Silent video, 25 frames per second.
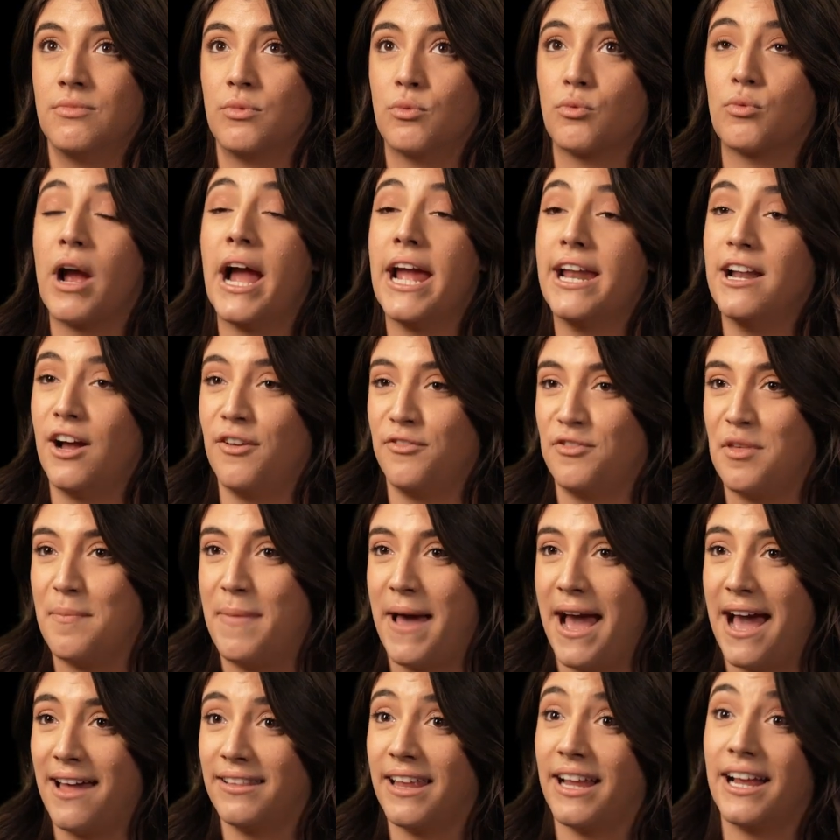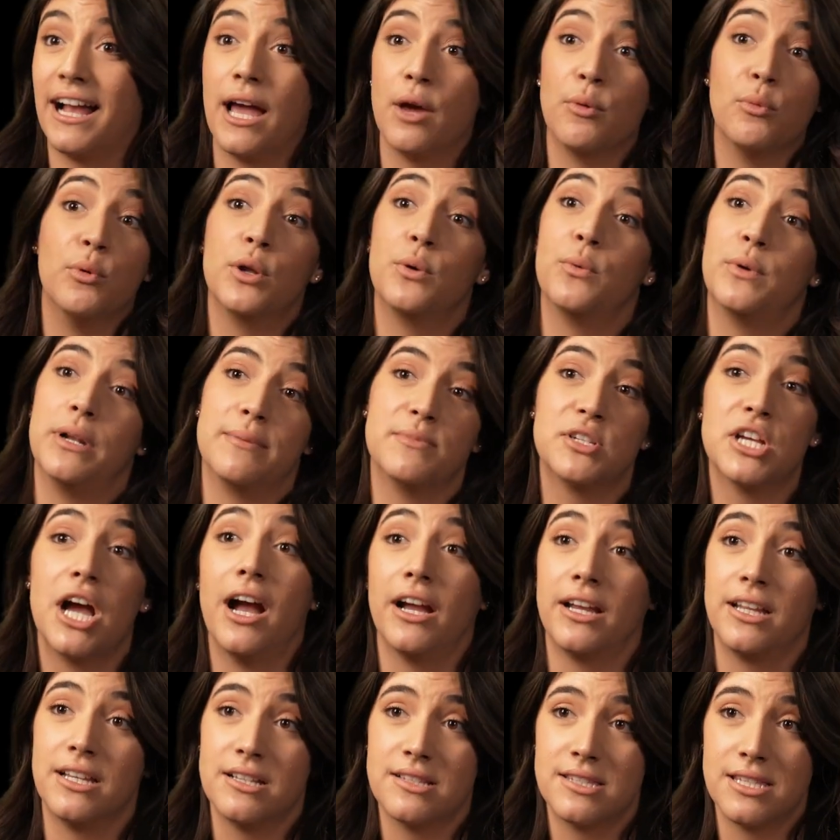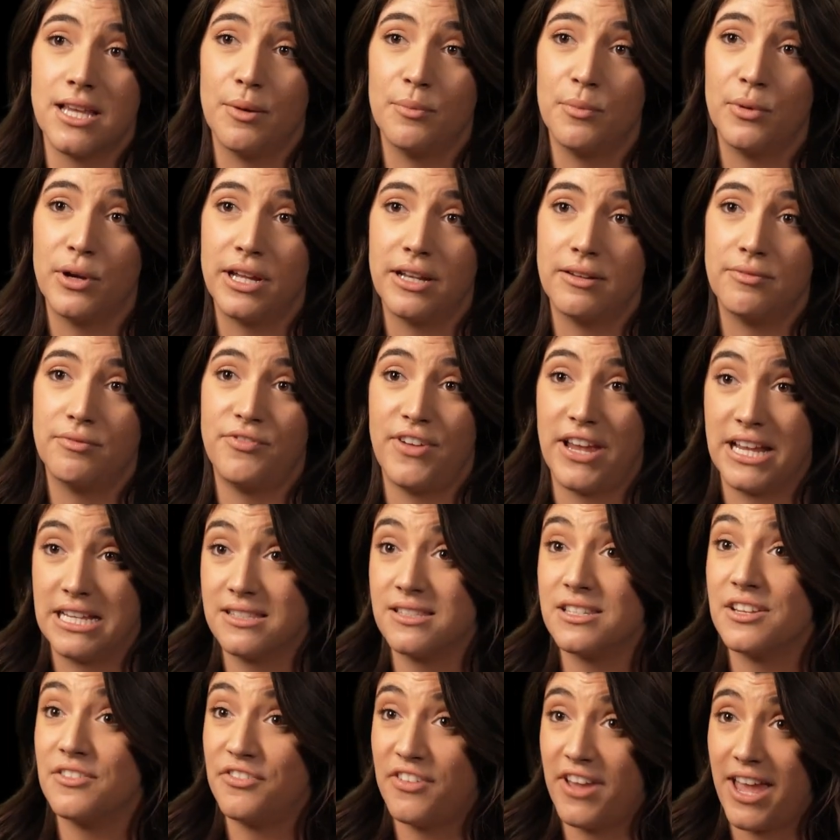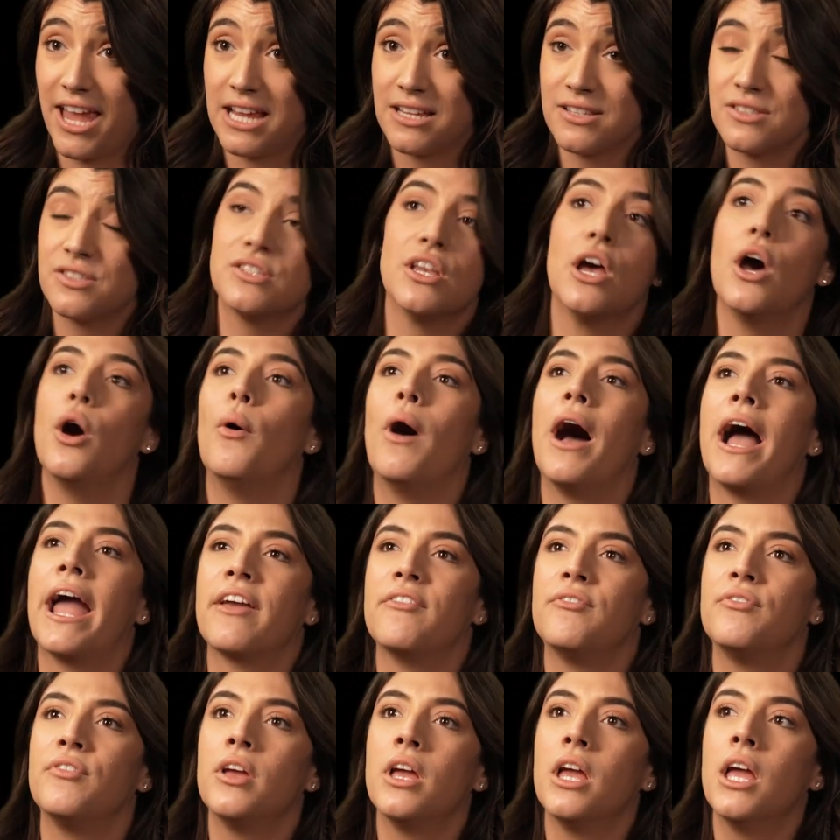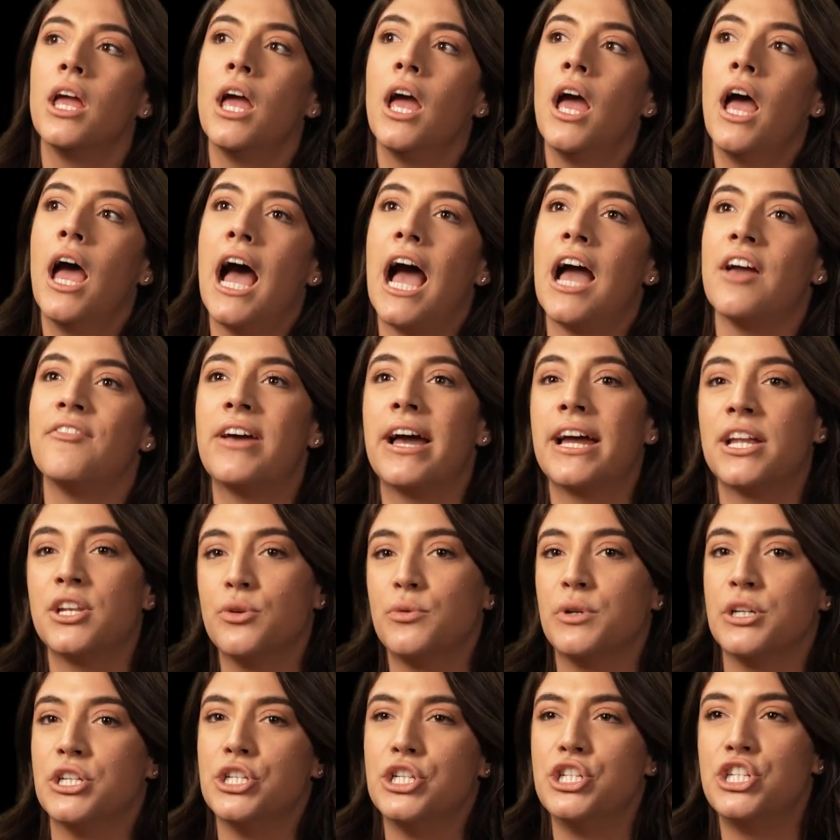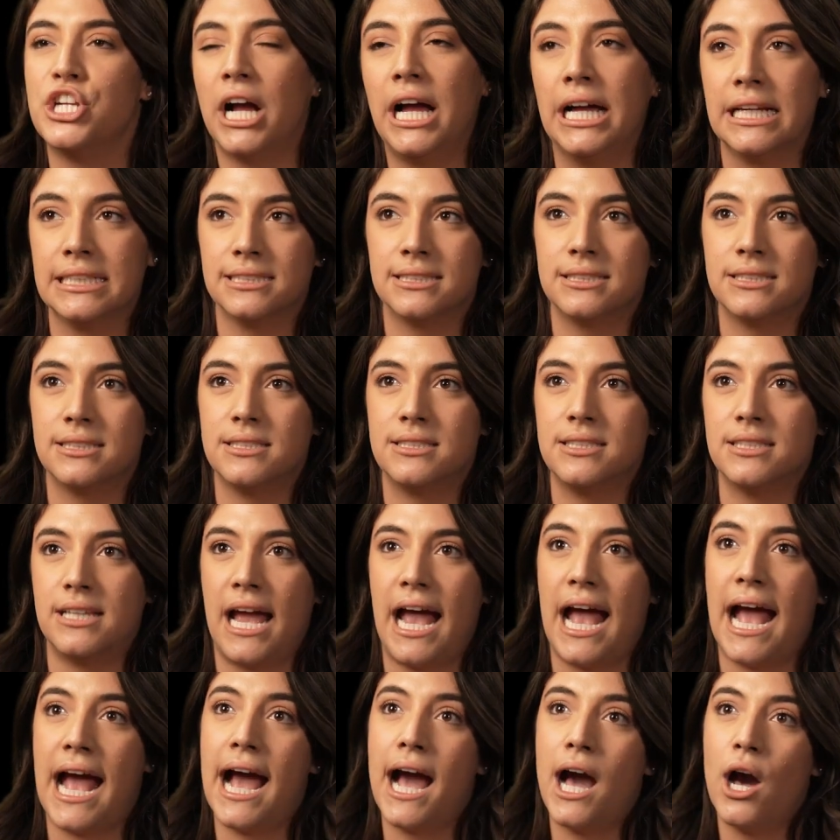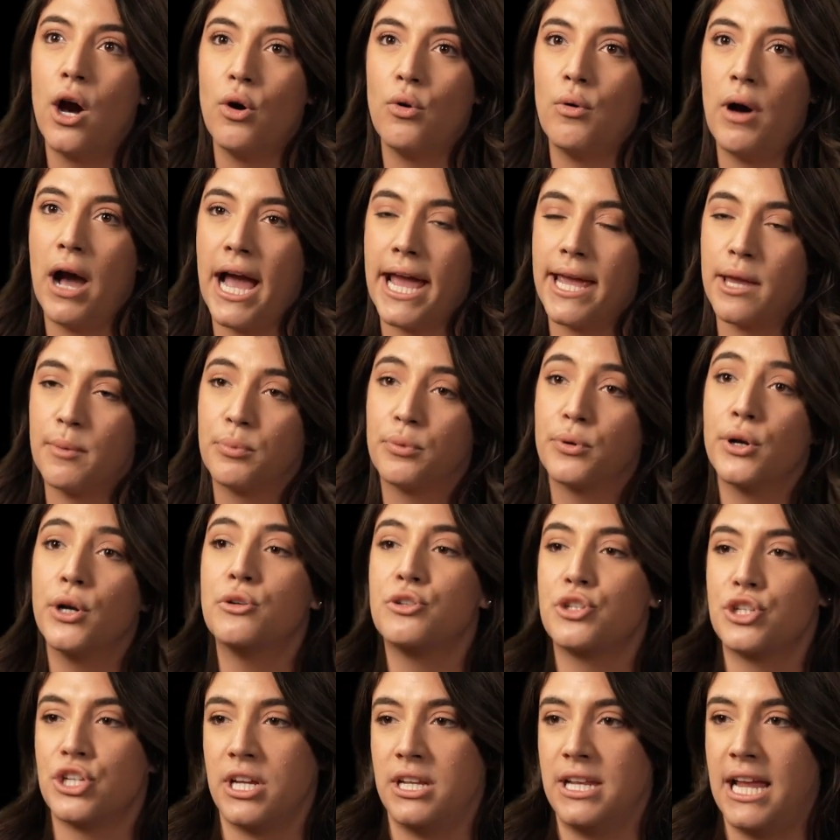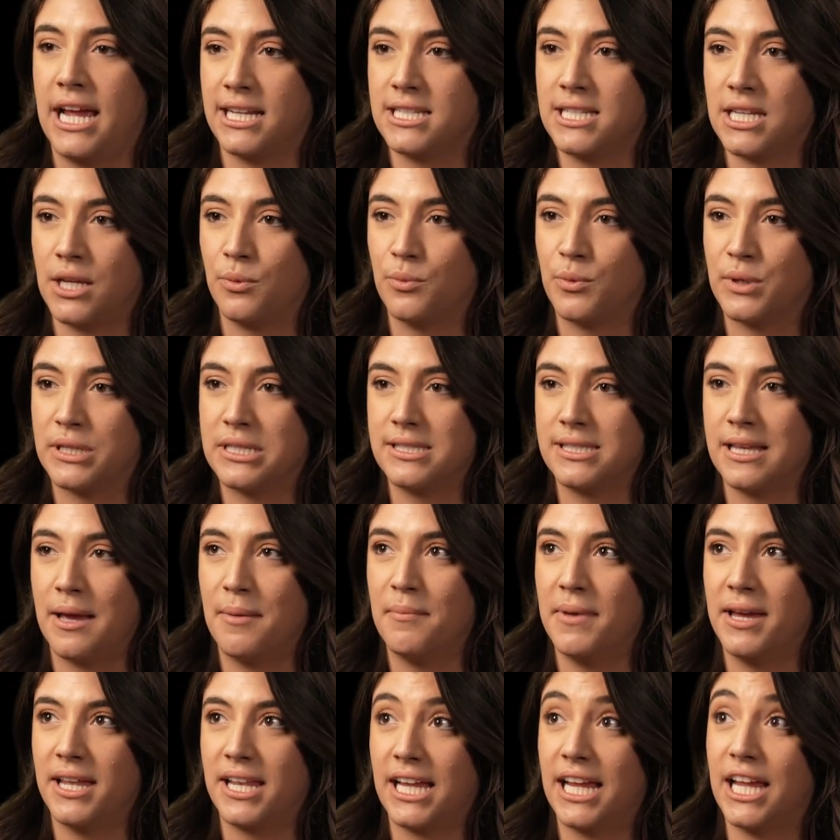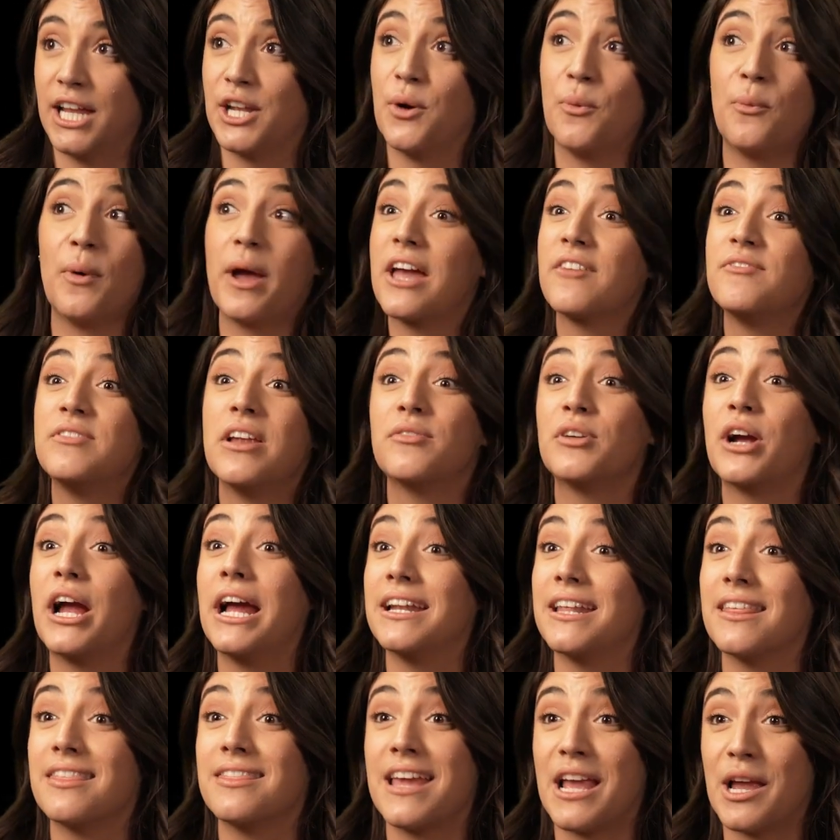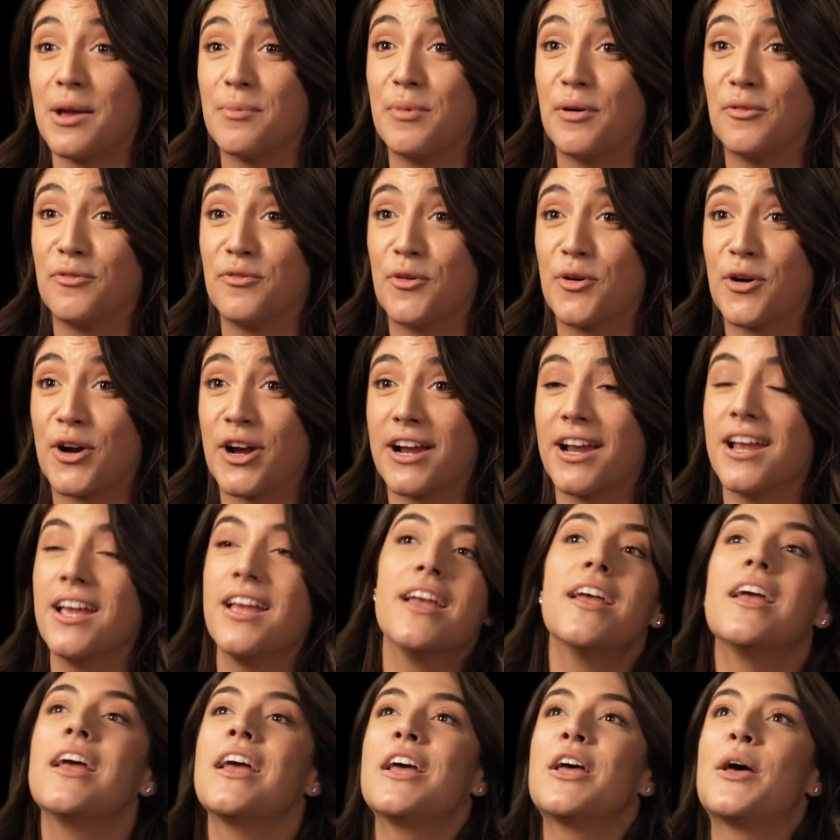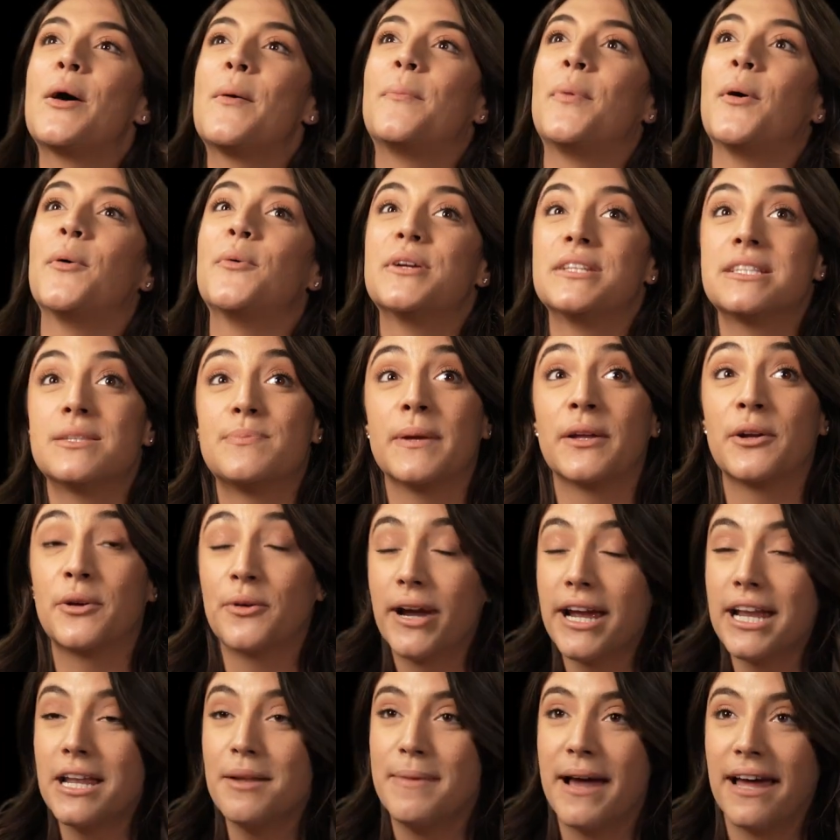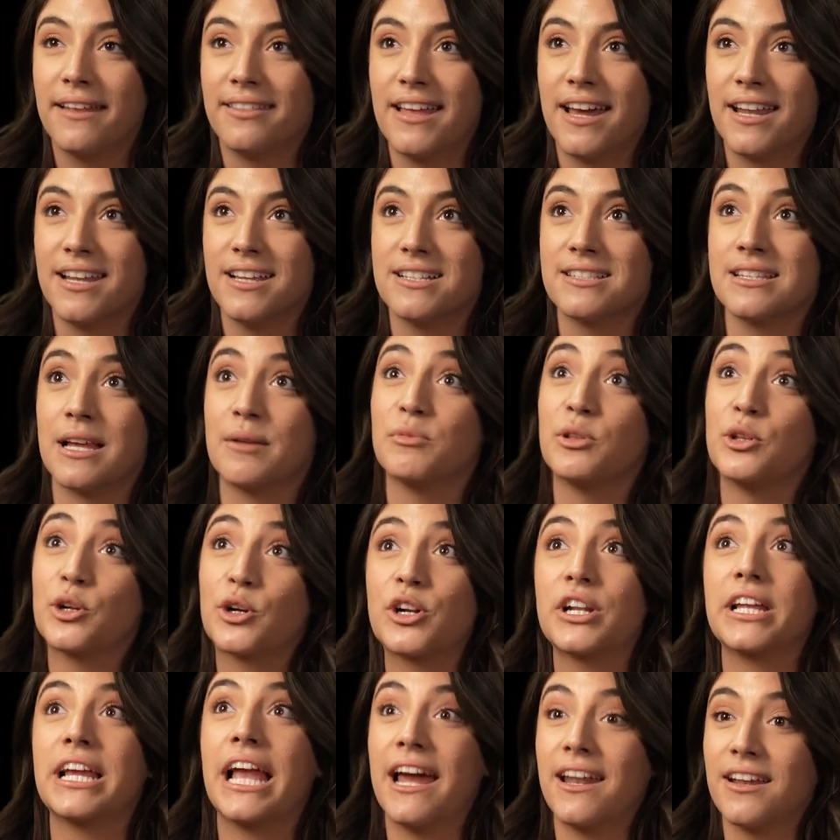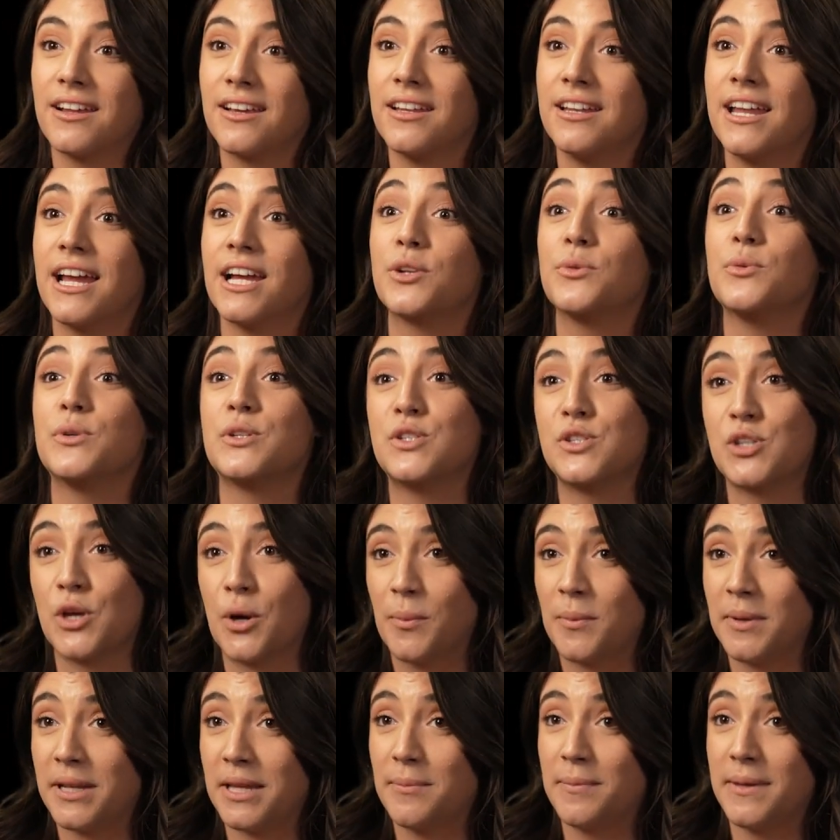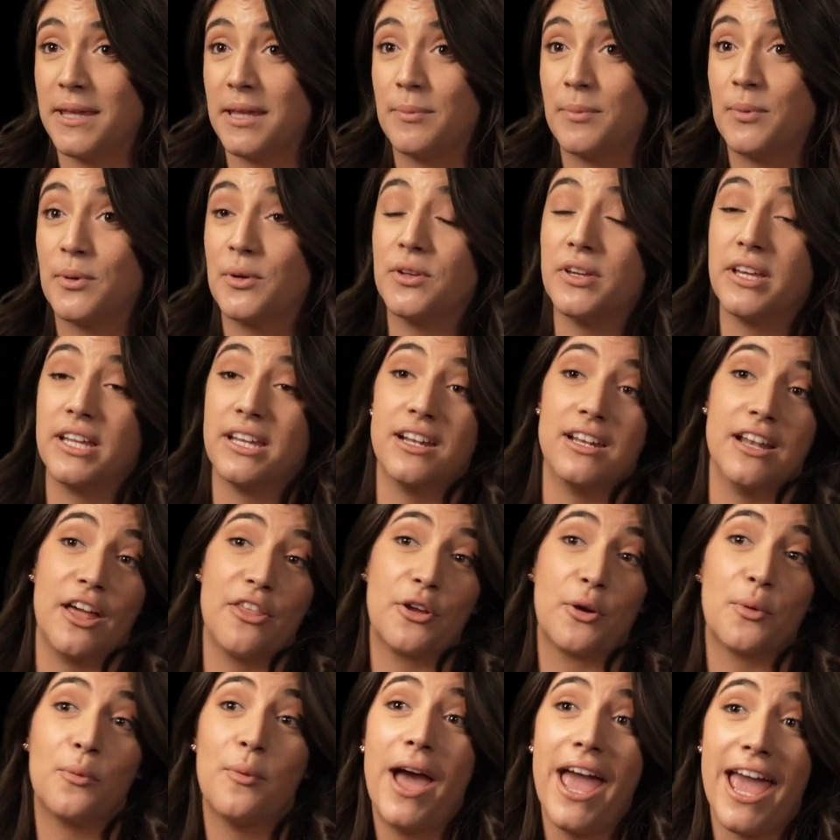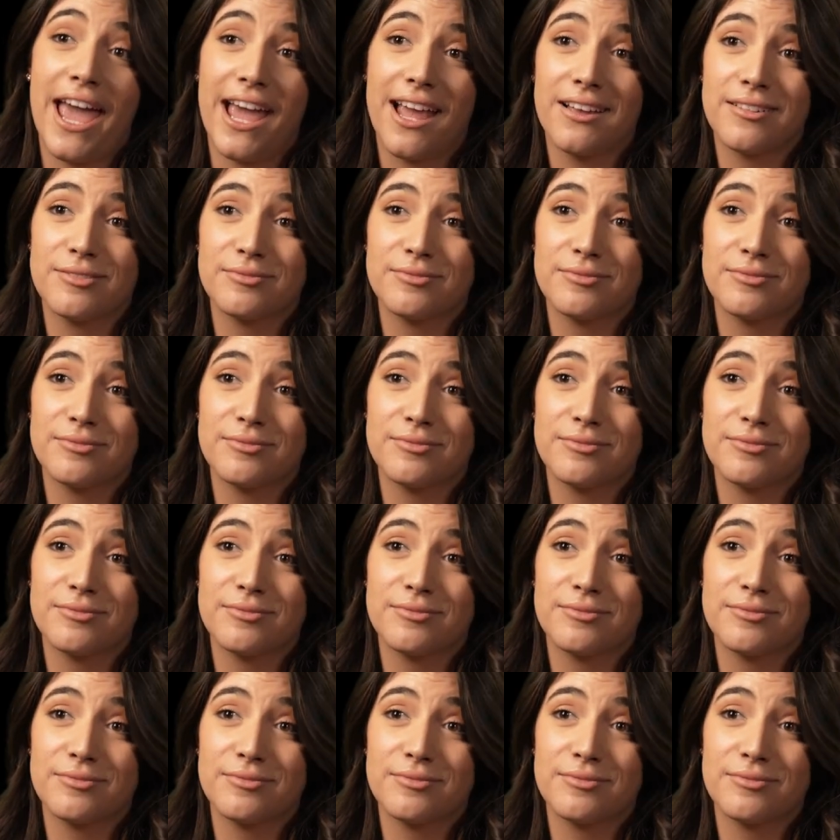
right off the bat like I would when I'm talking to someone face to face. So I've had to adjust how I approach connecting with somebody in a way I've never had to think before. But what's been great about that is I'm learning how to connect with so many people in another way.